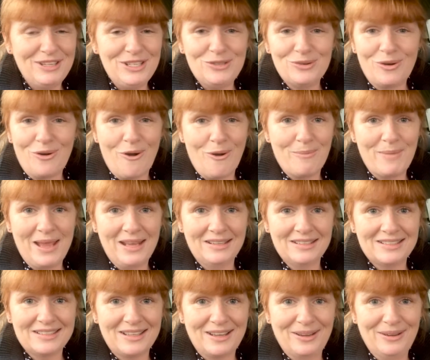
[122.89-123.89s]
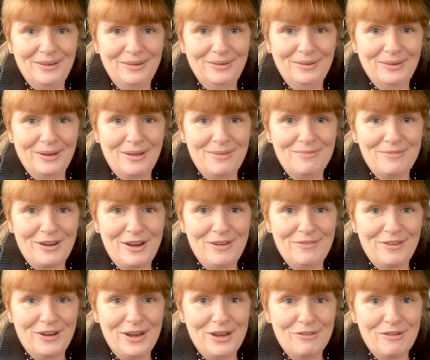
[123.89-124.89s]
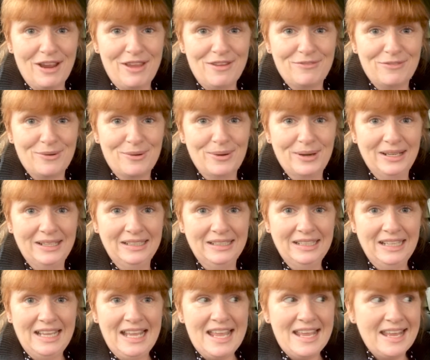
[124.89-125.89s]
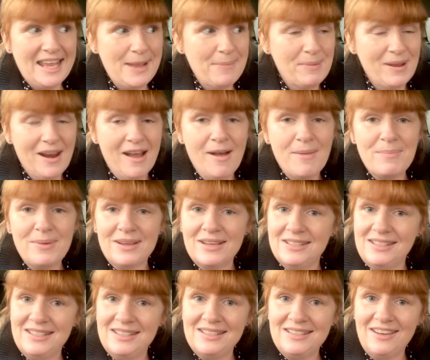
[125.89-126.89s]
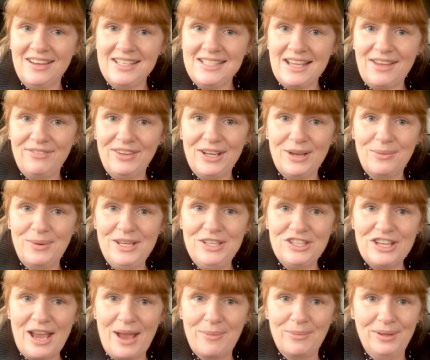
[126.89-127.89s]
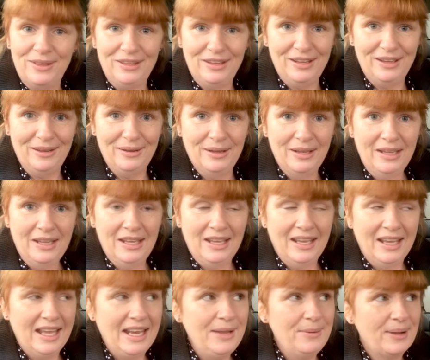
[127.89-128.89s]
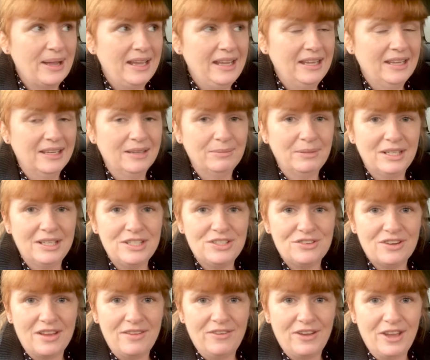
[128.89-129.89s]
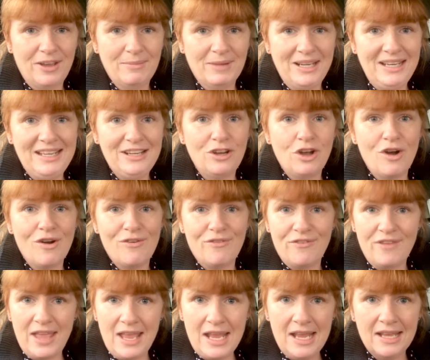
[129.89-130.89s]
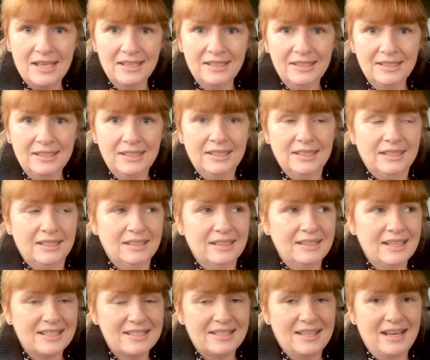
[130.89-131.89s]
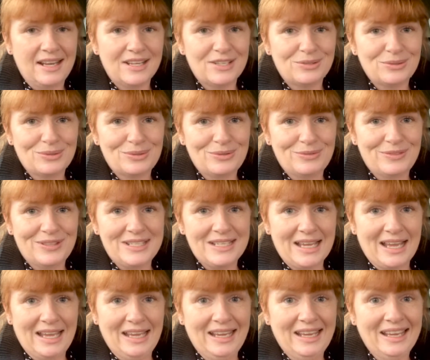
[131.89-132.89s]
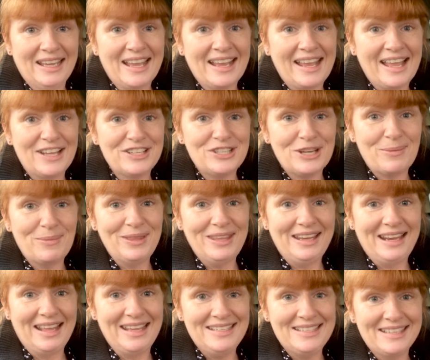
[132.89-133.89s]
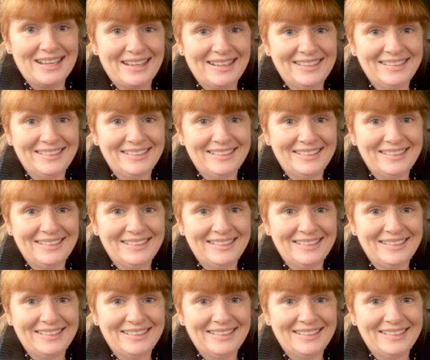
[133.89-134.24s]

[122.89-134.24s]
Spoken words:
your comments. So I'm very, very grateful, and keep it up because it's nice having a wee chat with you. Anyway, I'm going to drive home. I need coffee. That's the next order of the day. Catch up with you later.